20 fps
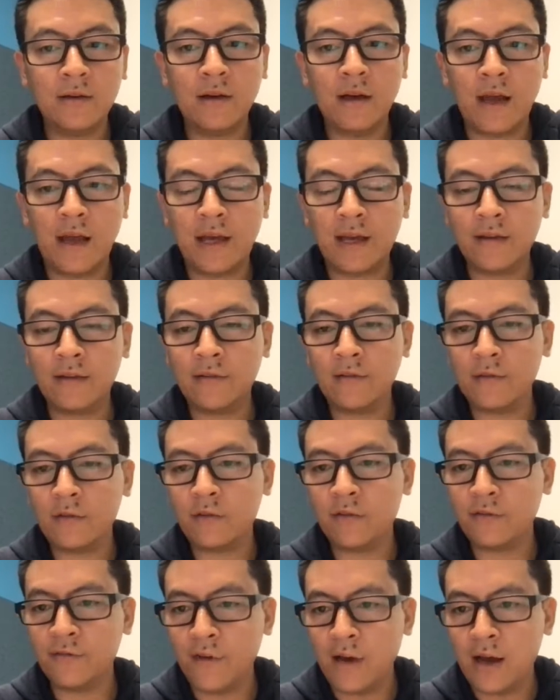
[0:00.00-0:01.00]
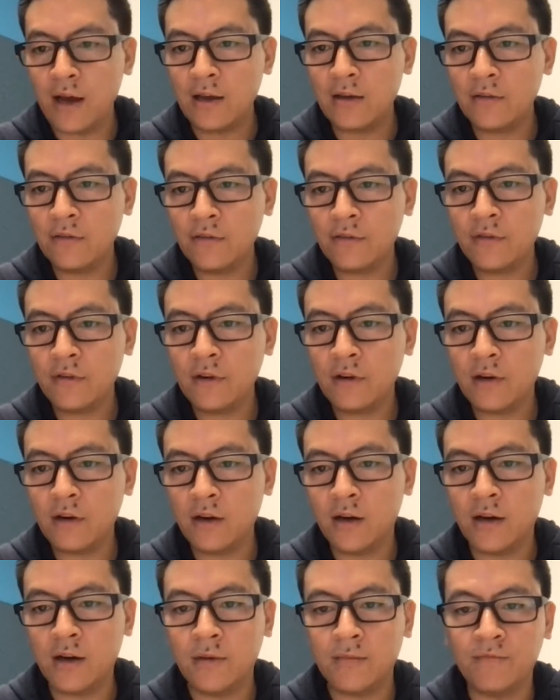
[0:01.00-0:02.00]
8-5
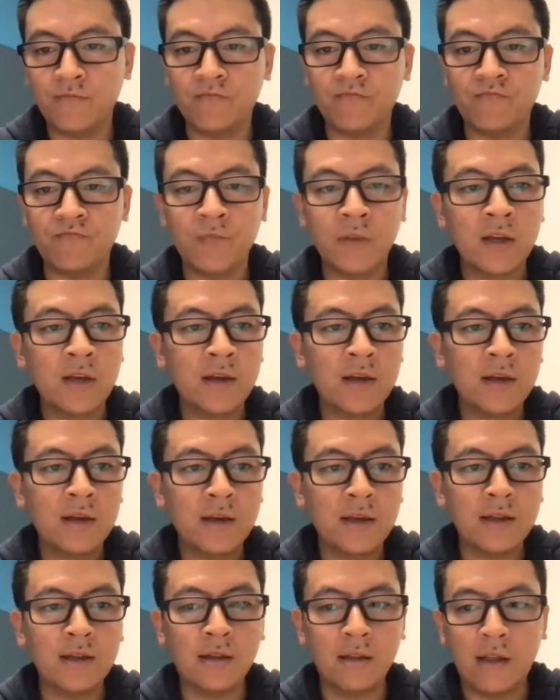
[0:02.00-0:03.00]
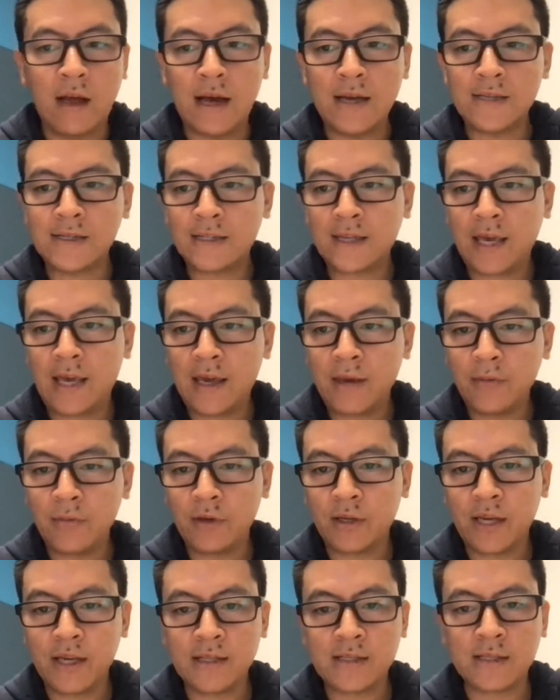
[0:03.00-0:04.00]
in the last game
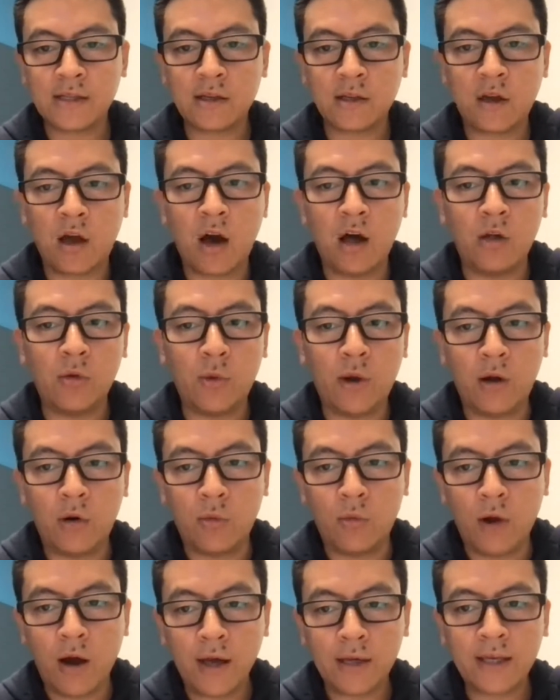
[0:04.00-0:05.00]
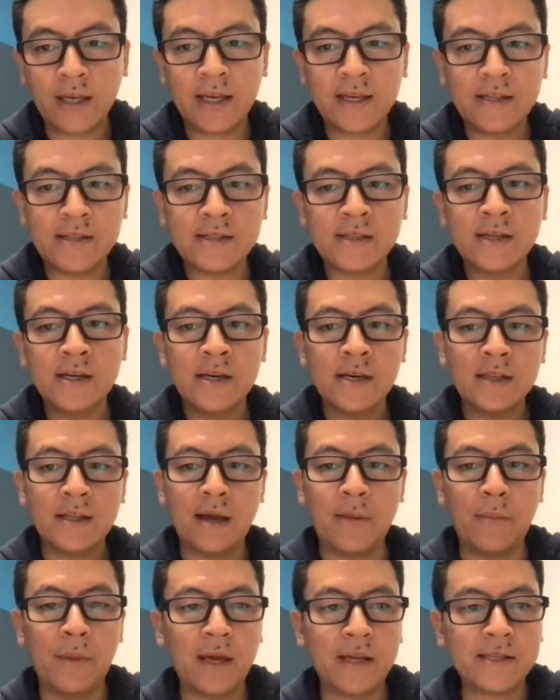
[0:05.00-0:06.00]
against the Colorado Rockies. That
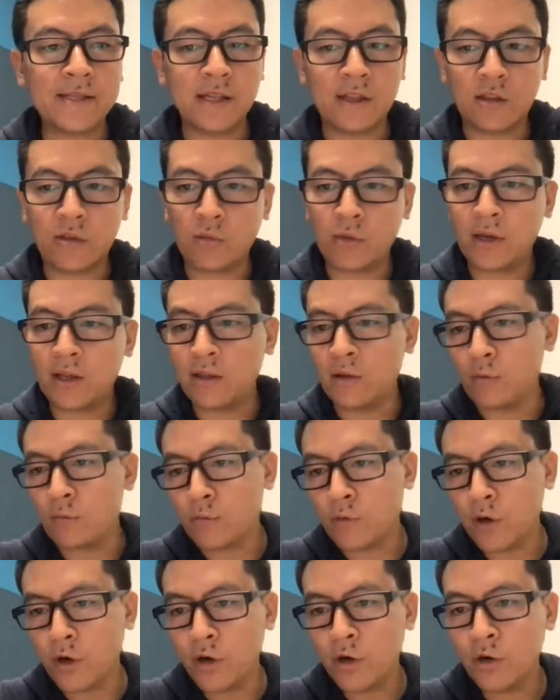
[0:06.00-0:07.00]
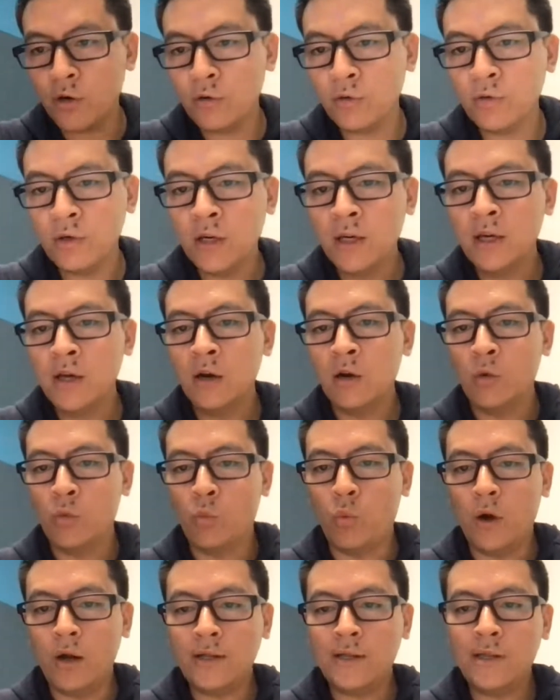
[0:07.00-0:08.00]
makes it 3 in a row.
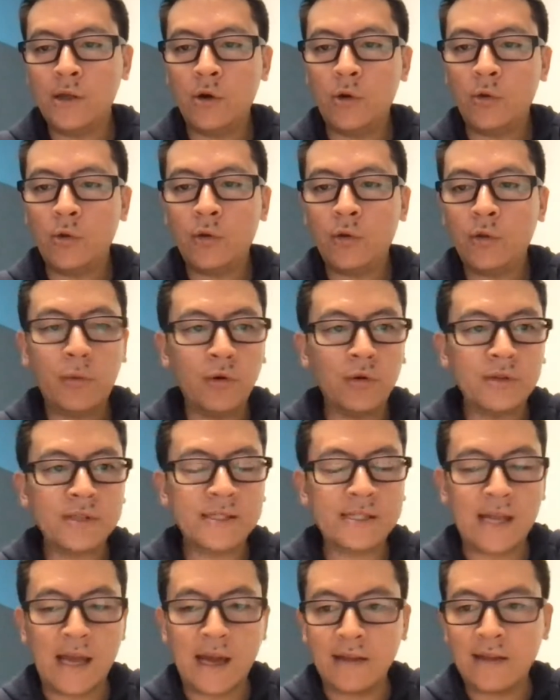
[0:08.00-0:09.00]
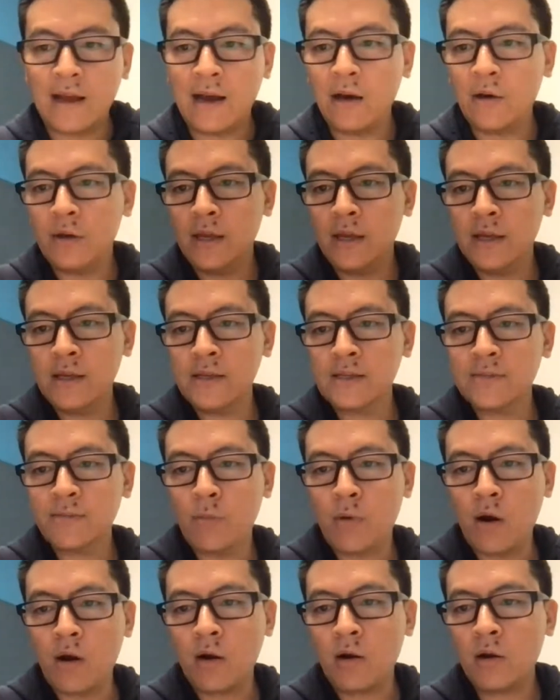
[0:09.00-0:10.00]
One notable standout is
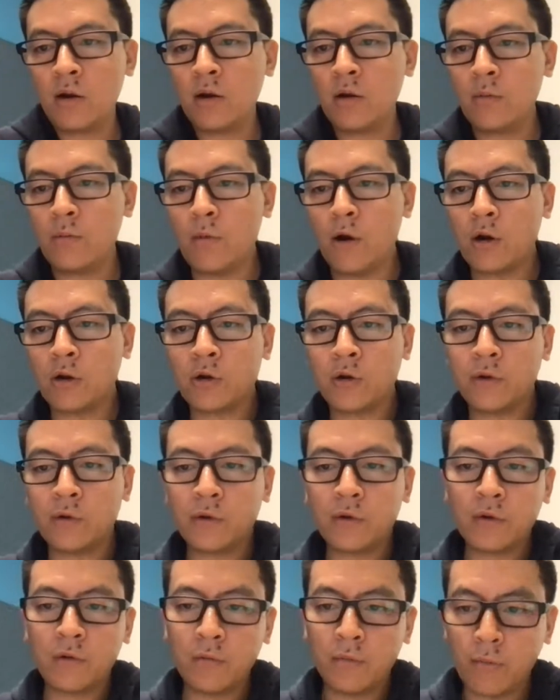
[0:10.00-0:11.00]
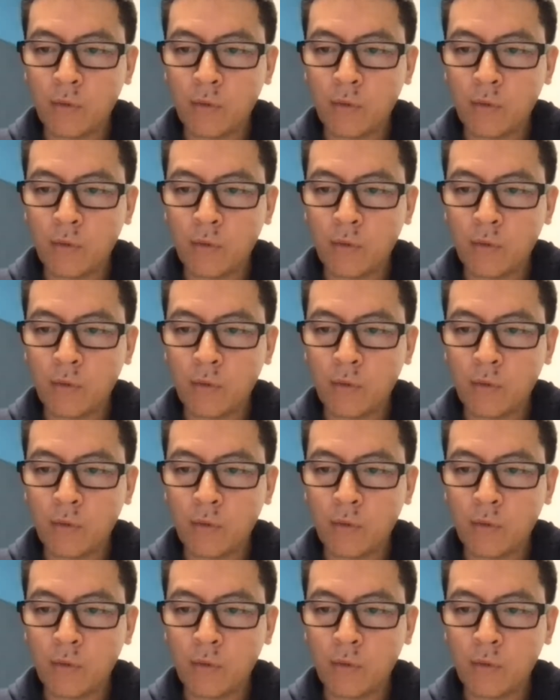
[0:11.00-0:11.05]
Marcurio